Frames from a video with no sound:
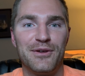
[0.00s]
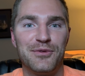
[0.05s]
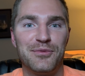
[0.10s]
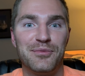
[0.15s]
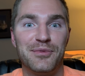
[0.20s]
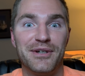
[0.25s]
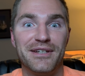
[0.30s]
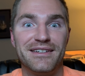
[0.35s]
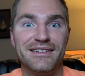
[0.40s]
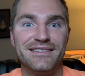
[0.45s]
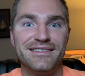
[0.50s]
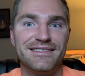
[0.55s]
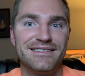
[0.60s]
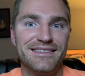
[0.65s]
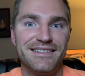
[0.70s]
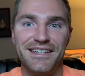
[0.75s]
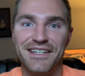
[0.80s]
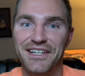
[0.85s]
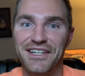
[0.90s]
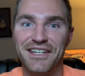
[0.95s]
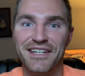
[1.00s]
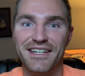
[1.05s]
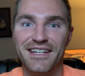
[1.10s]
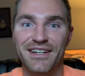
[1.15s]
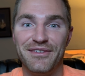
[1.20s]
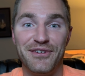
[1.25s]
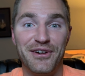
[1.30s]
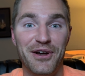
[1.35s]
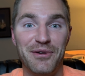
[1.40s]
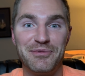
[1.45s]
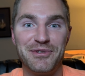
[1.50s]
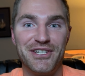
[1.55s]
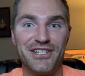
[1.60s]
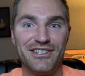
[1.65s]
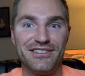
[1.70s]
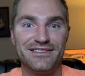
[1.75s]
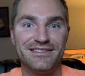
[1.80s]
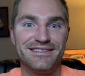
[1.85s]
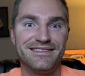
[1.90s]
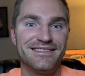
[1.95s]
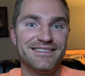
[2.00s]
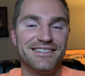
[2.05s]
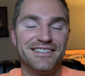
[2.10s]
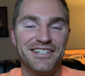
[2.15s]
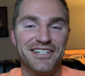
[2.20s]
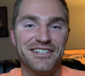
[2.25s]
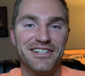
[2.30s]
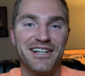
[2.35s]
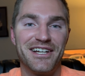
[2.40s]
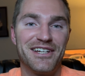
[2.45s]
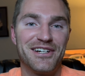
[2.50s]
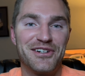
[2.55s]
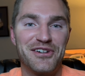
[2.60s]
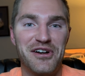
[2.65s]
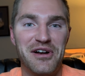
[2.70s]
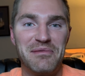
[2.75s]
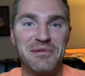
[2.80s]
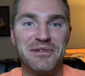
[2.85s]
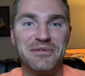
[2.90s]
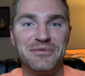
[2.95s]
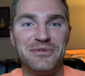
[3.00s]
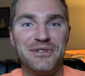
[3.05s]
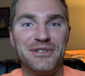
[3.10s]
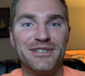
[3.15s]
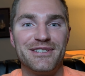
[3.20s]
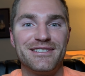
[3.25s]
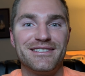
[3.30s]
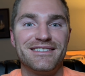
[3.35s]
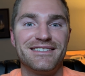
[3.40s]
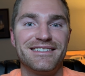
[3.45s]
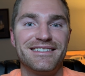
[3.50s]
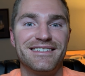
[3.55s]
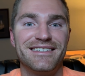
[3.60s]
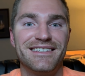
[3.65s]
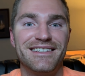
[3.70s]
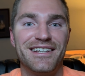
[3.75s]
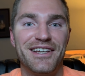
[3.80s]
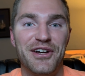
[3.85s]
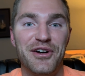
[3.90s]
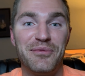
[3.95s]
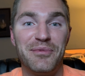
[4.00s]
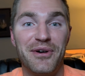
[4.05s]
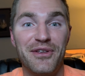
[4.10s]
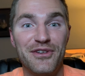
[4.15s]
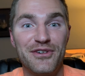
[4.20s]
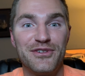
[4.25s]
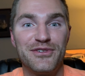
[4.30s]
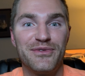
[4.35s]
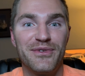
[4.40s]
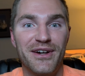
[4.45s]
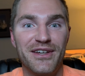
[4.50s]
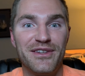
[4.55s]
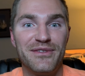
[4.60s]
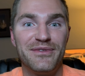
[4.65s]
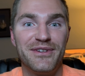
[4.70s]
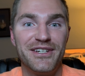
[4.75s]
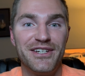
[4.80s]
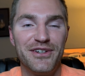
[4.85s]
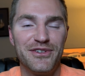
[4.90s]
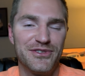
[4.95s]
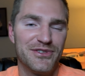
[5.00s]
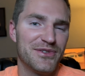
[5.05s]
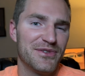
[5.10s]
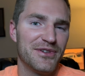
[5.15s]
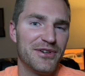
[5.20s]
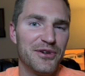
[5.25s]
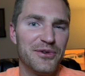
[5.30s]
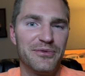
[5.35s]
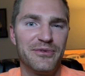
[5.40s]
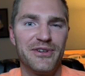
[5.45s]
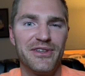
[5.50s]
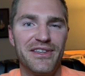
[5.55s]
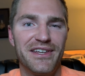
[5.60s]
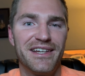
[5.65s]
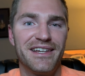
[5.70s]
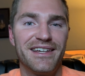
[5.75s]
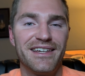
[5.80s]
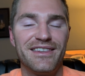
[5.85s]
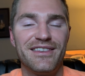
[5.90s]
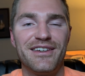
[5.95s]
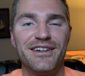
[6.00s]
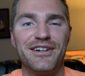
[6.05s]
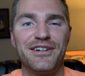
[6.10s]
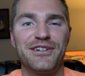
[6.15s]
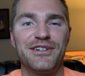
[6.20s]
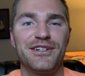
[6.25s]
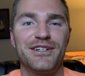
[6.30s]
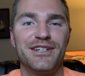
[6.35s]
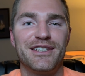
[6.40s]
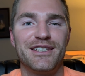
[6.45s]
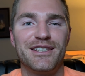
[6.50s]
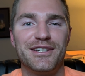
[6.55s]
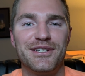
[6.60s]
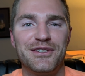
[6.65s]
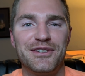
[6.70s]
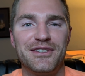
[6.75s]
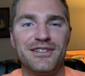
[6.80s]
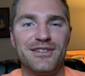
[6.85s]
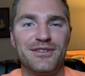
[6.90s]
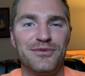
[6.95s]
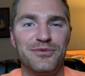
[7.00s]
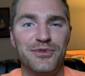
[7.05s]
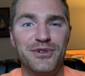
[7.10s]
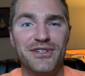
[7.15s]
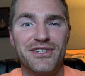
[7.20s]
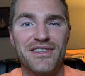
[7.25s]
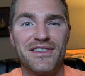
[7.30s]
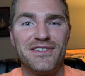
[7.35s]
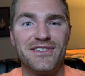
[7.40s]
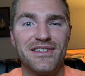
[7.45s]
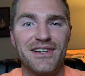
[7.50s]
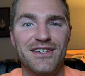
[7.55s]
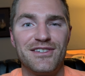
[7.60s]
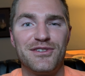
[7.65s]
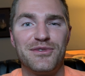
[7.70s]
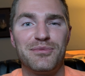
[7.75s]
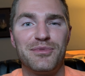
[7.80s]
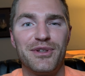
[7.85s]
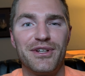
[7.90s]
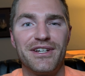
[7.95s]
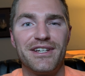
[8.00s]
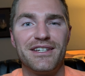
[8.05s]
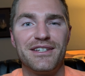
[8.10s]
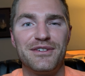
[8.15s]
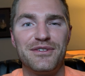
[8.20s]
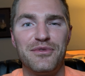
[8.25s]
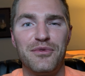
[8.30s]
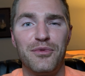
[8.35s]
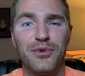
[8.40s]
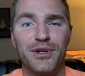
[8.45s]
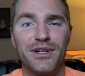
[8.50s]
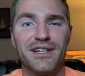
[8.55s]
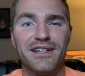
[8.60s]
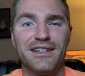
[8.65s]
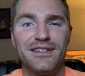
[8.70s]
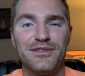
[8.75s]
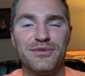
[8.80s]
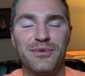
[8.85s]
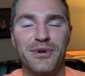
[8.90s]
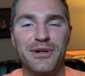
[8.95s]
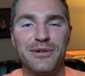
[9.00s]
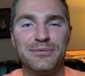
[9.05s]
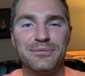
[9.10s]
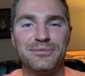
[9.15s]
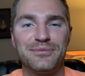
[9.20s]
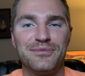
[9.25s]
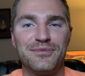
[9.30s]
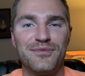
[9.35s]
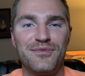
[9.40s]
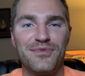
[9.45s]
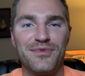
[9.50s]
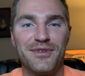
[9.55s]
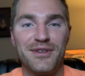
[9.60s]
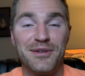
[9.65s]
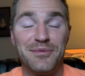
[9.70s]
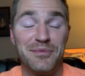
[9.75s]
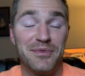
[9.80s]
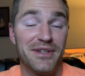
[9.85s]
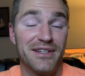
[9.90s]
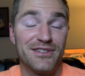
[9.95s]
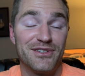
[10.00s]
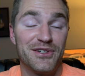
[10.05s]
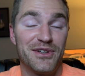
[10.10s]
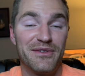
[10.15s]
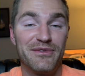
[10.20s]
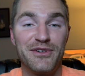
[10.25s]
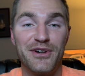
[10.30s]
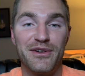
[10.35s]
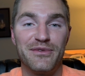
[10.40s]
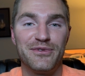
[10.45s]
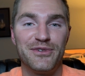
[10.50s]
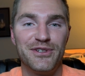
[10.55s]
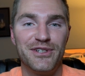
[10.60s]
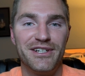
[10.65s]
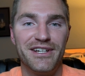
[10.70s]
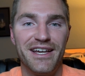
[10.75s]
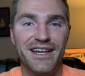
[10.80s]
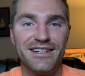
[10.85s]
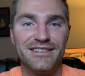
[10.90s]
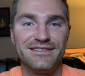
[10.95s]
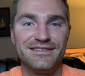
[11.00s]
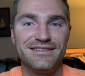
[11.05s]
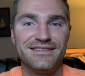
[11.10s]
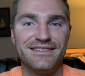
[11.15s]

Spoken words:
But if it helped you, a like and a comment will help others find the video so that hopefully they can get their resynthesizer plugin working as well. But that's all I've got for you today.